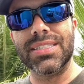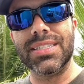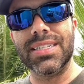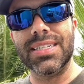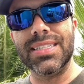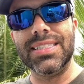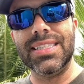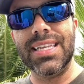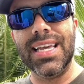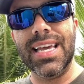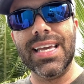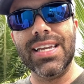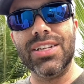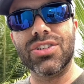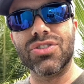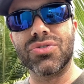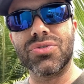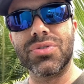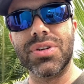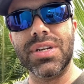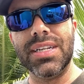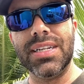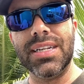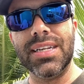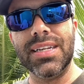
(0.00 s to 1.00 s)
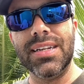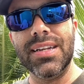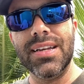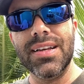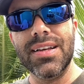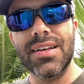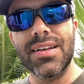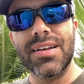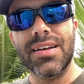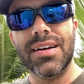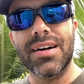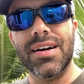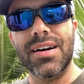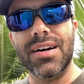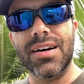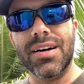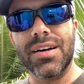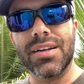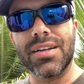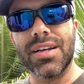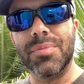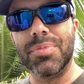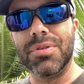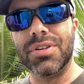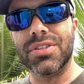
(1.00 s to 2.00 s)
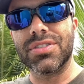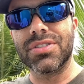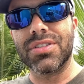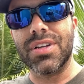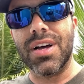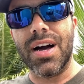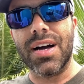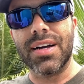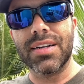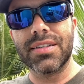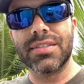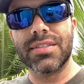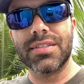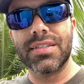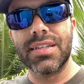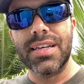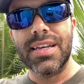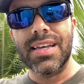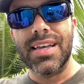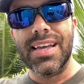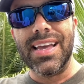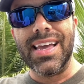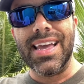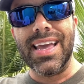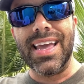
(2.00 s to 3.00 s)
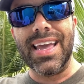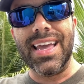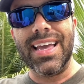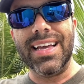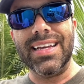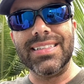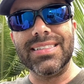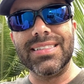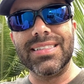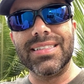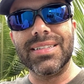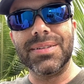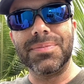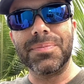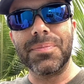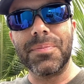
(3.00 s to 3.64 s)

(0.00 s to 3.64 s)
Today traded a couple of stocks, and